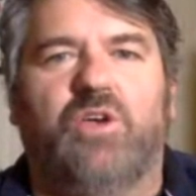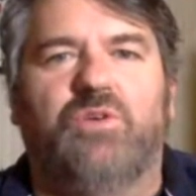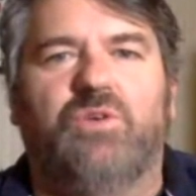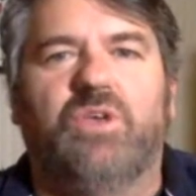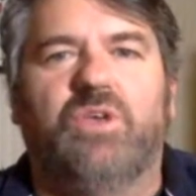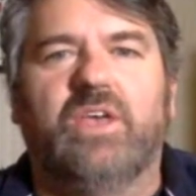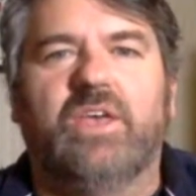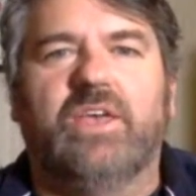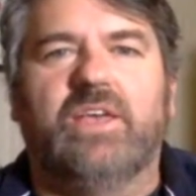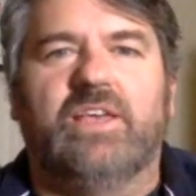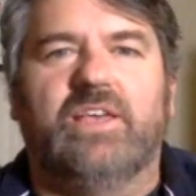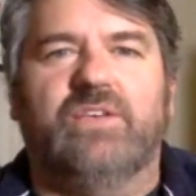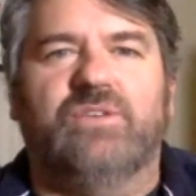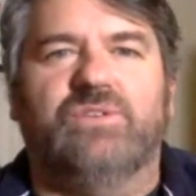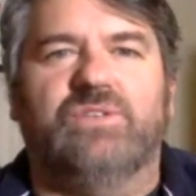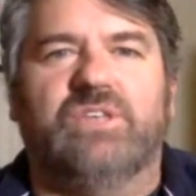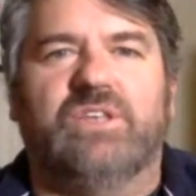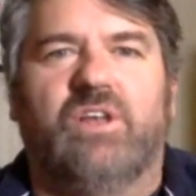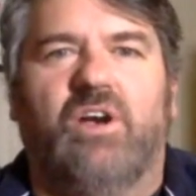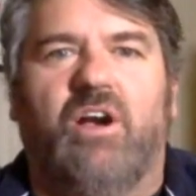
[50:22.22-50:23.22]
James Lowe,
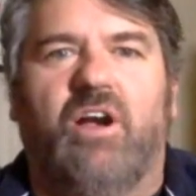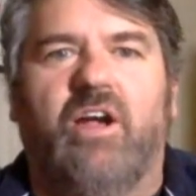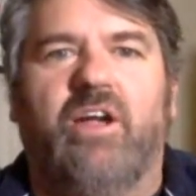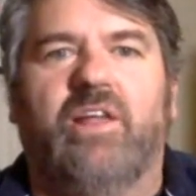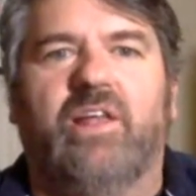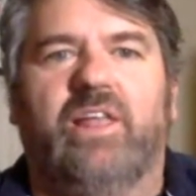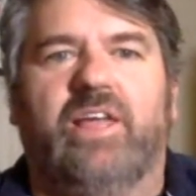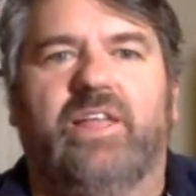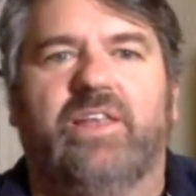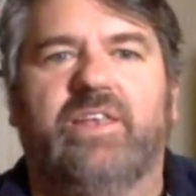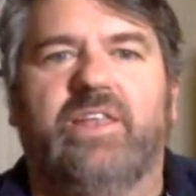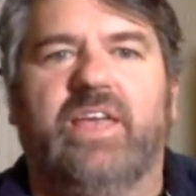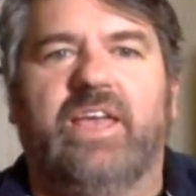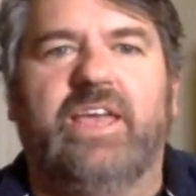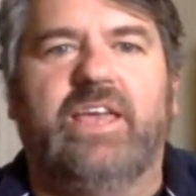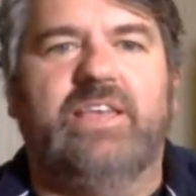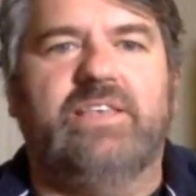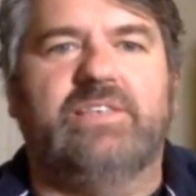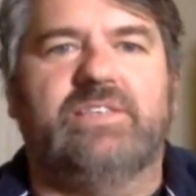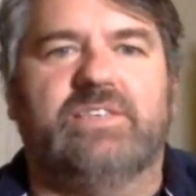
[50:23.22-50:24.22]
who's in
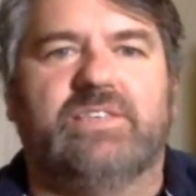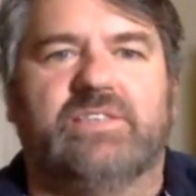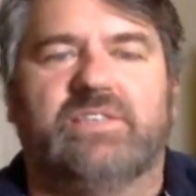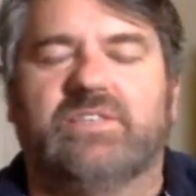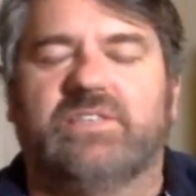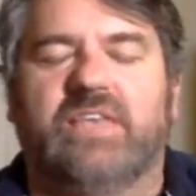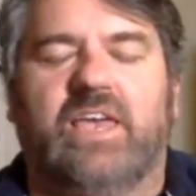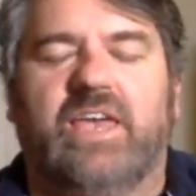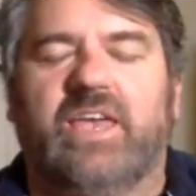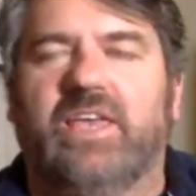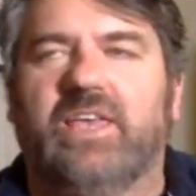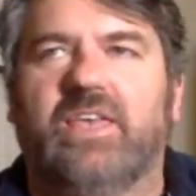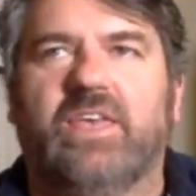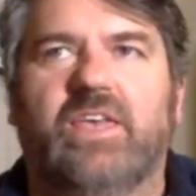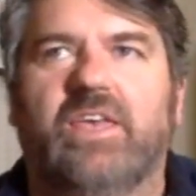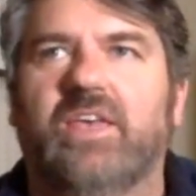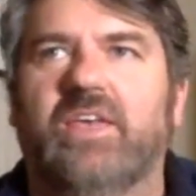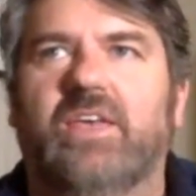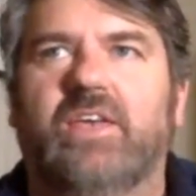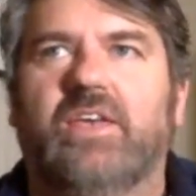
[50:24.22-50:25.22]
Ireland, he's just
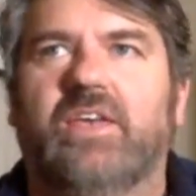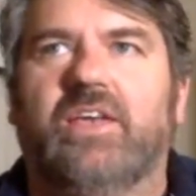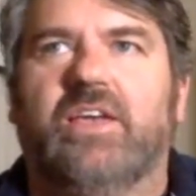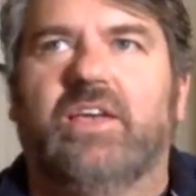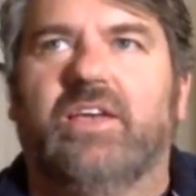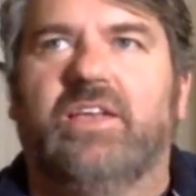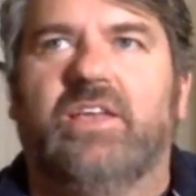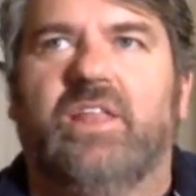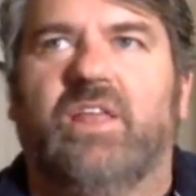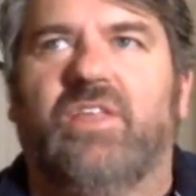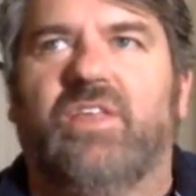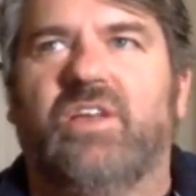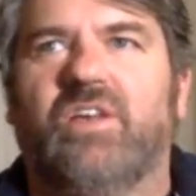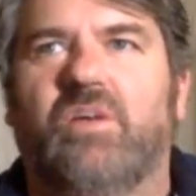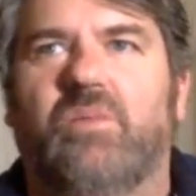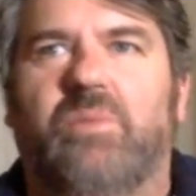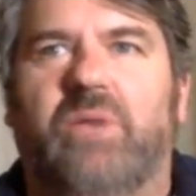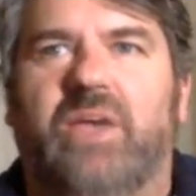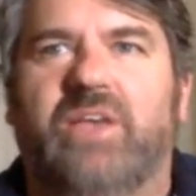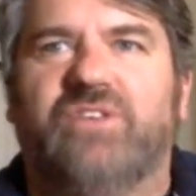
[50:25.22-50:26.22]
saying you
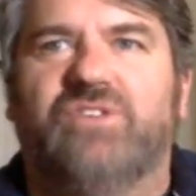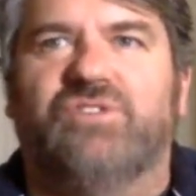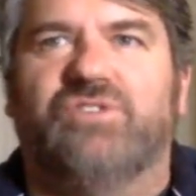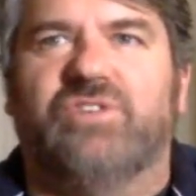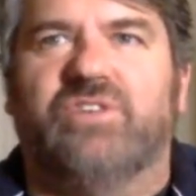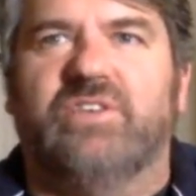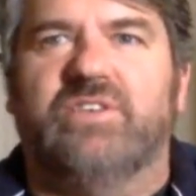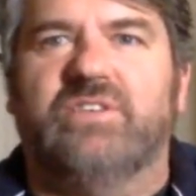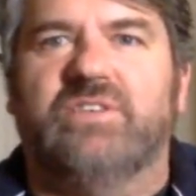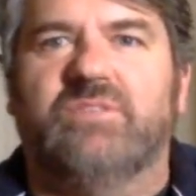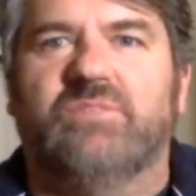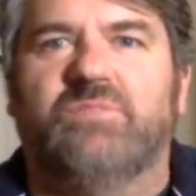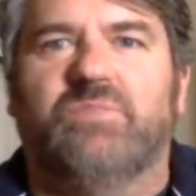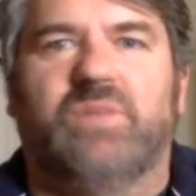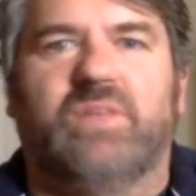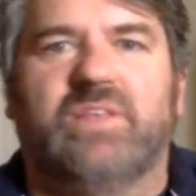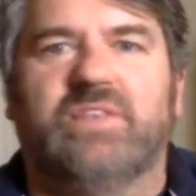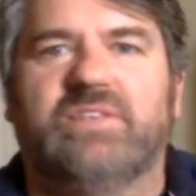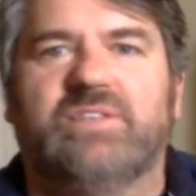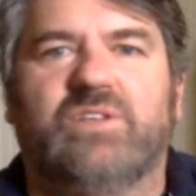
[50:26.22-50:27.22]
know, they've got
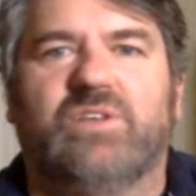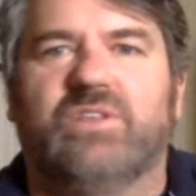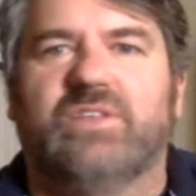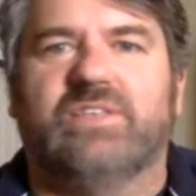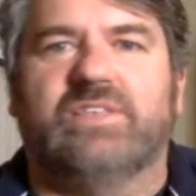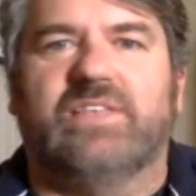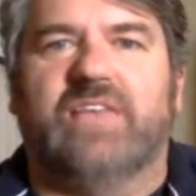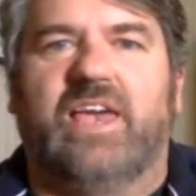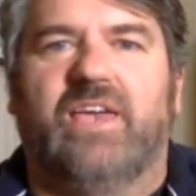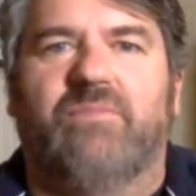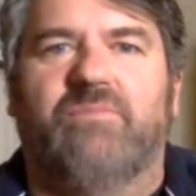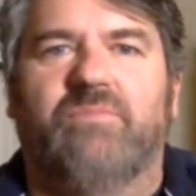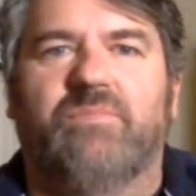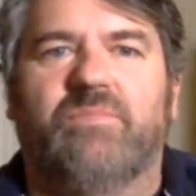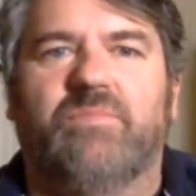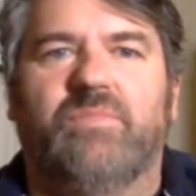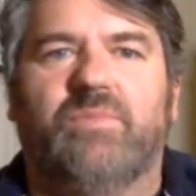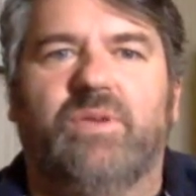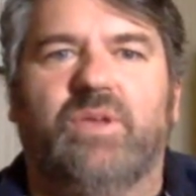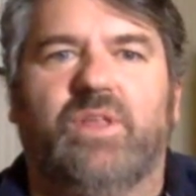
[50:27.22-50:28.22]
pastries, but it's not the
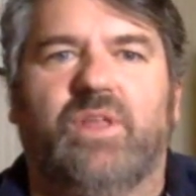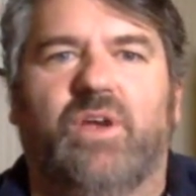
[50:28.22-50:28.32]
same.